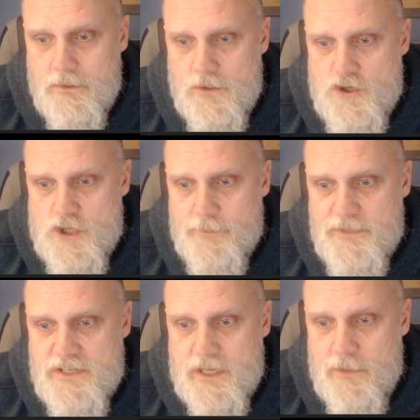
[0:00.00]

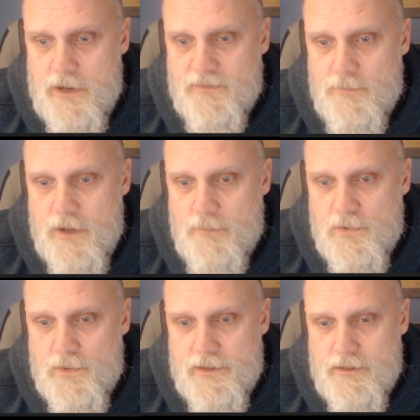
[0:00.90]
Germans come off from on
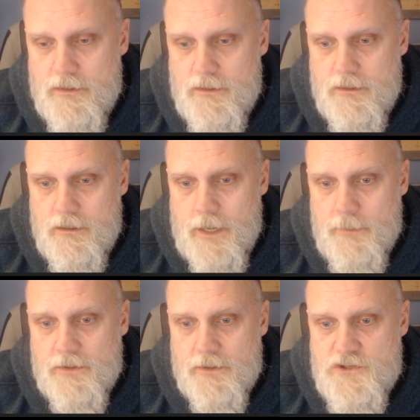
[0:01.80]
board. I'm
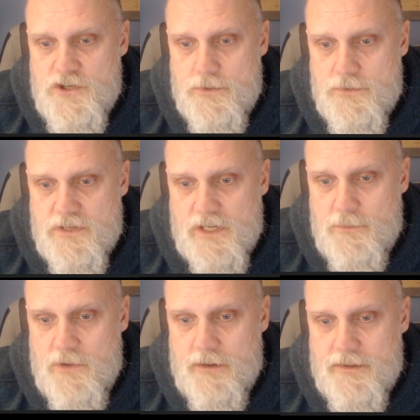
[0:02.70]
going to choose to
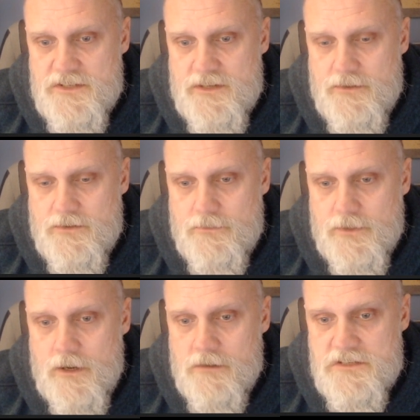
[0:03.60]
come on the center,
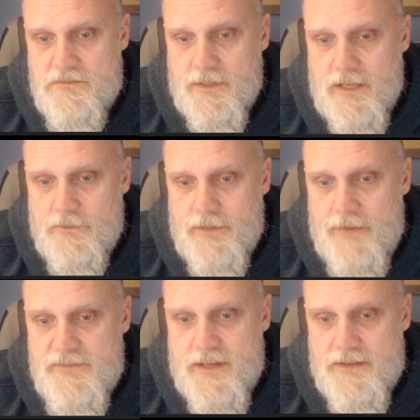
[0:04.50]
regardless of really how
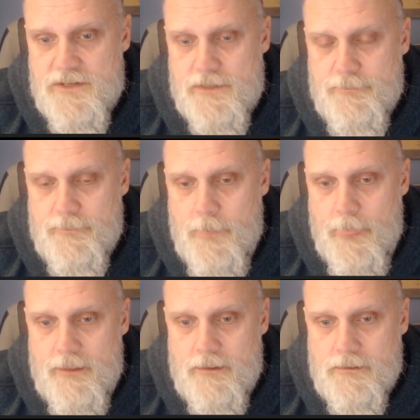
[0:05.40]
Dave sets up.
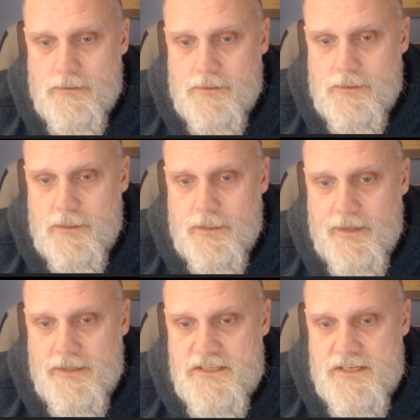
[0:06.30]
Uh, I
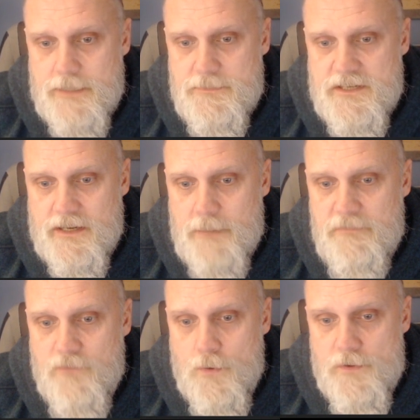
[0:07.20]
could see him setting up
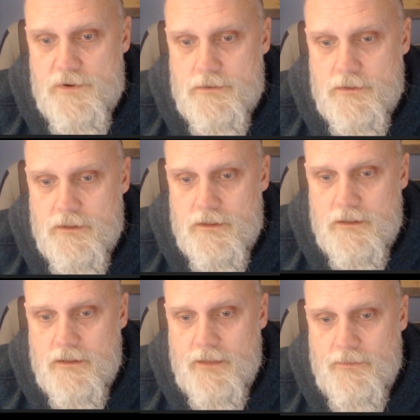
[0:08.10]
forward
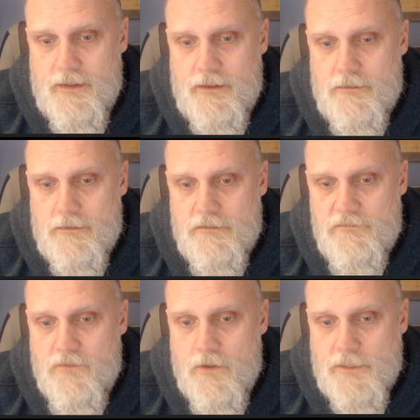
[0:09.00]
and then
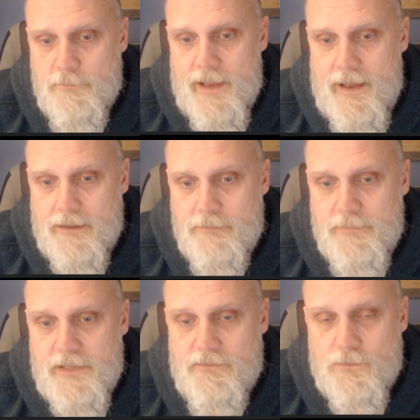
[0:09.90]
falling back,
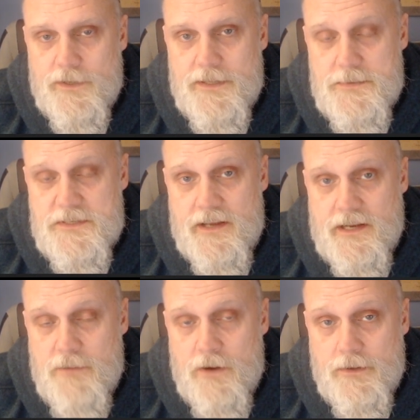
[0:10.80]
given what he was saying
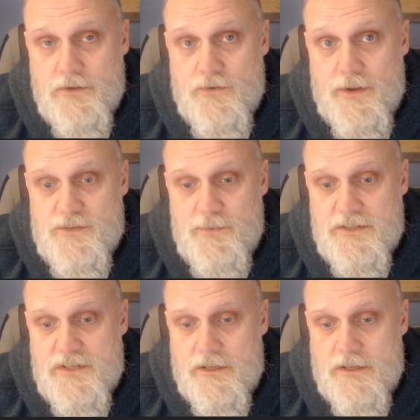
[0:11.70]
about entrenchments.